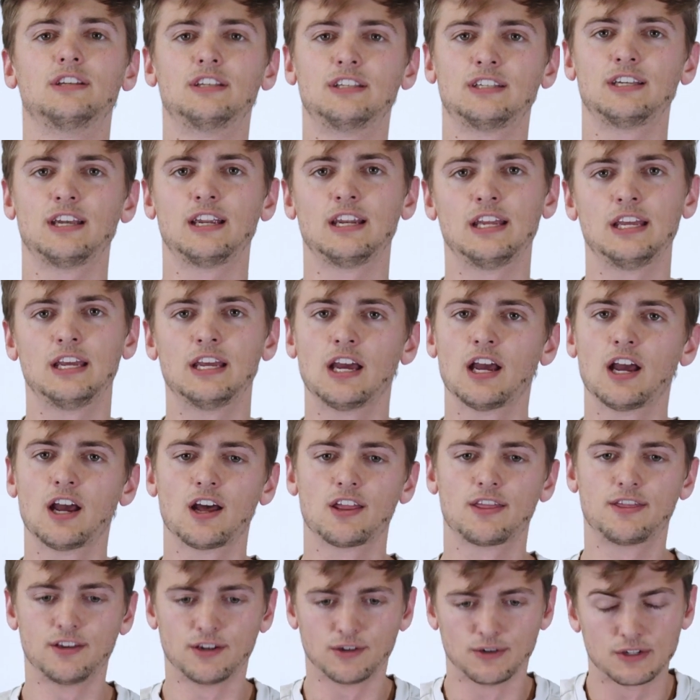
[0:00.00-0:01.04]
city,
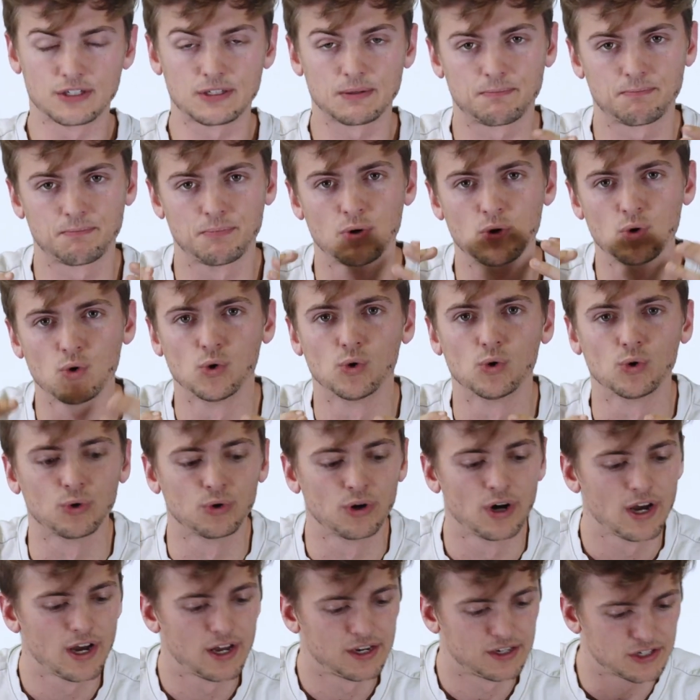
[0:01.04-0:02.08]
there is a
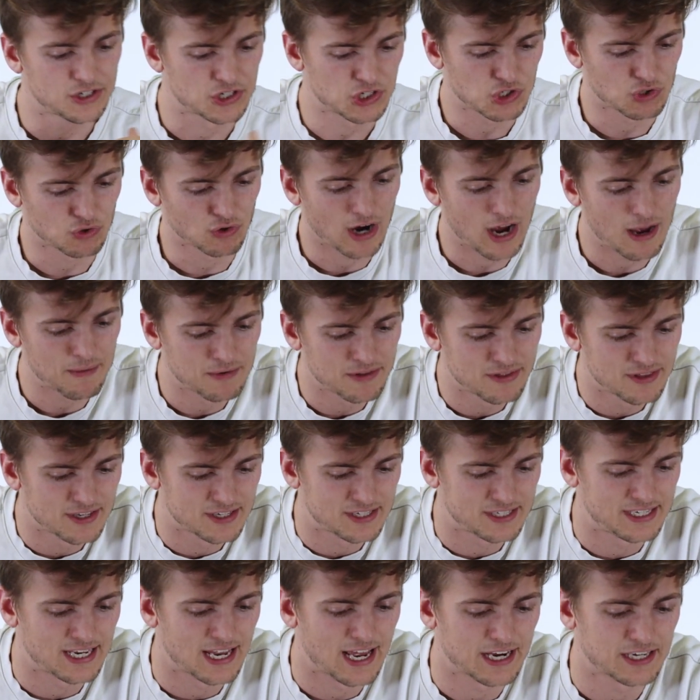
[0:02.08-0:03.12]
pool described in
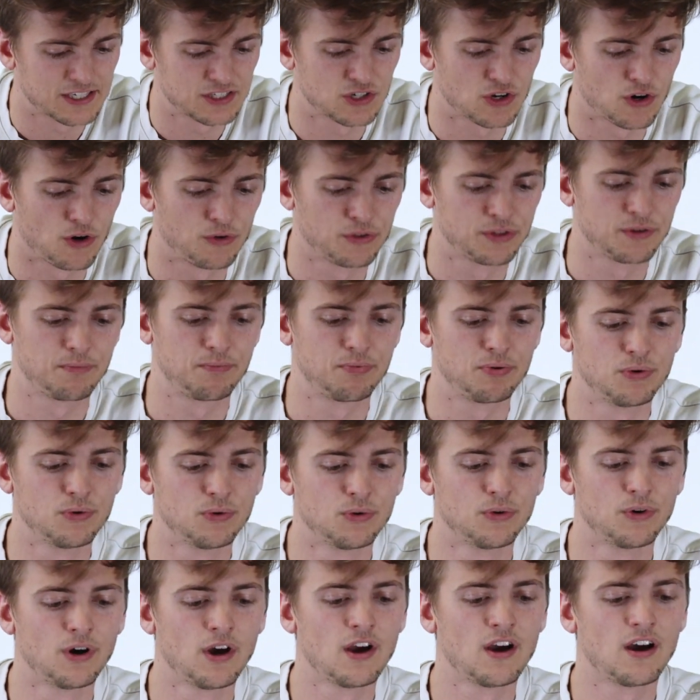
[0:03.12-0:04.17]
this text called the
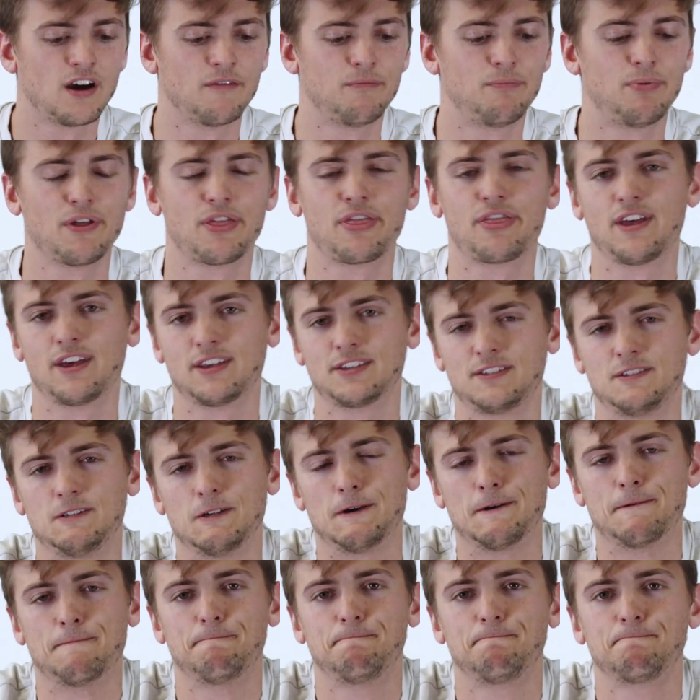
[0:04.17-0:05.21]
Pool of
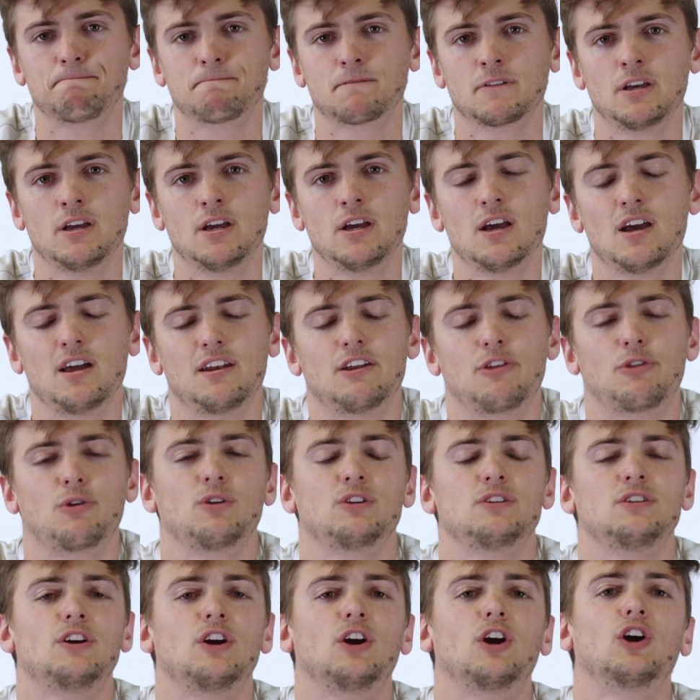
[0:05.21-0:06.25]
Bethesda. Now, there
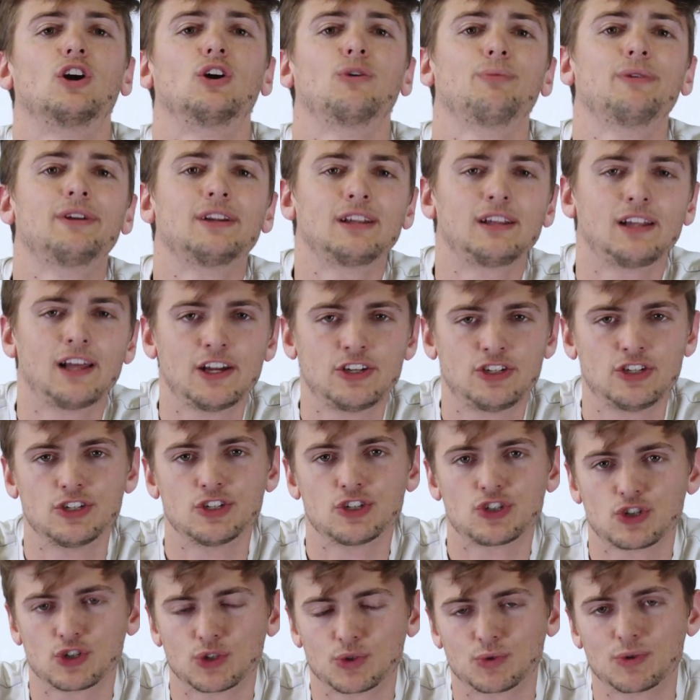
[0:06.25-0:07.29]
is an urban legend
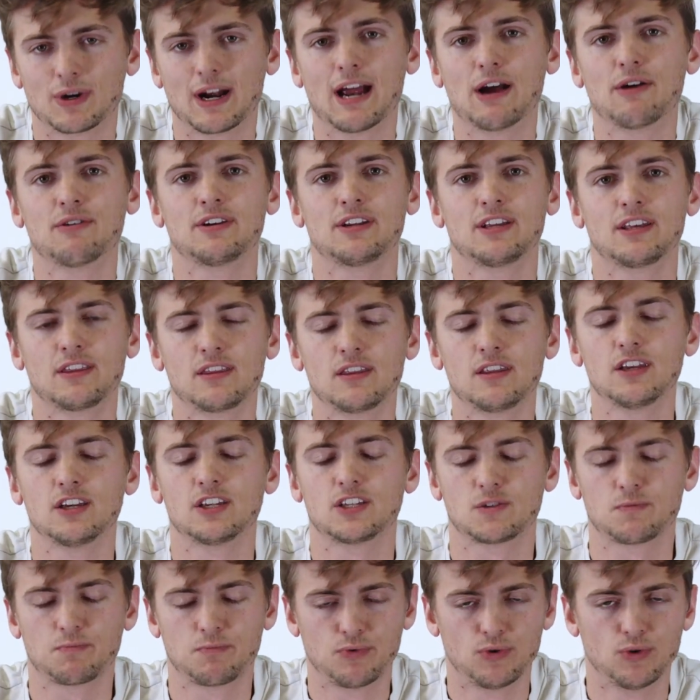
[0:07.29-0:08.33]
surrounding
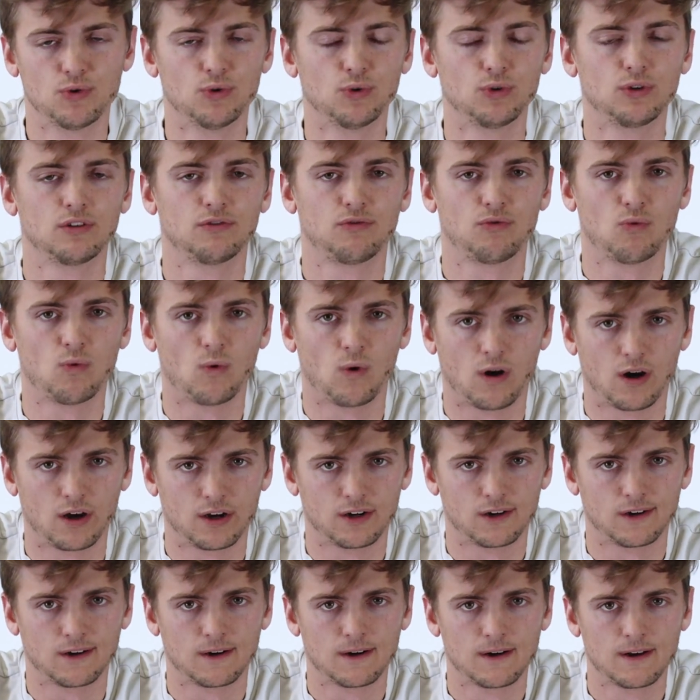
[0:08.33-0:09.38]
this pool of
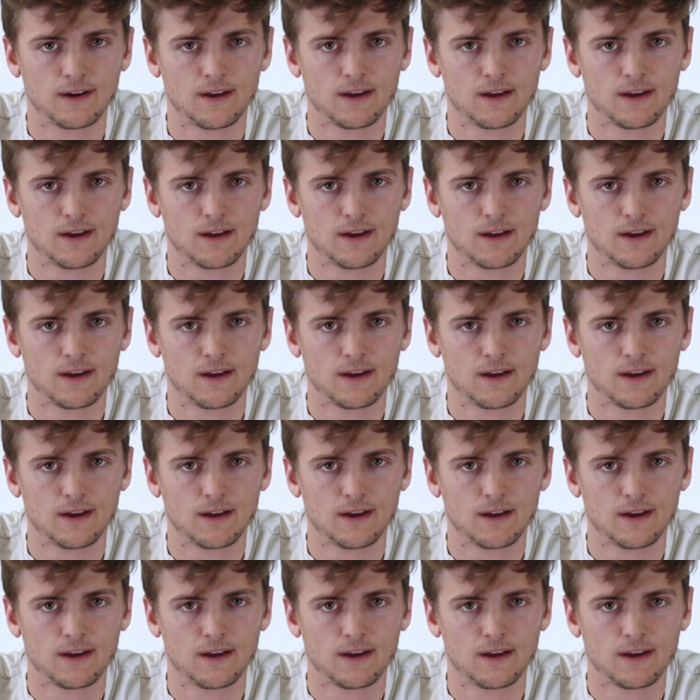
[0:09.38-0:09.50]
water.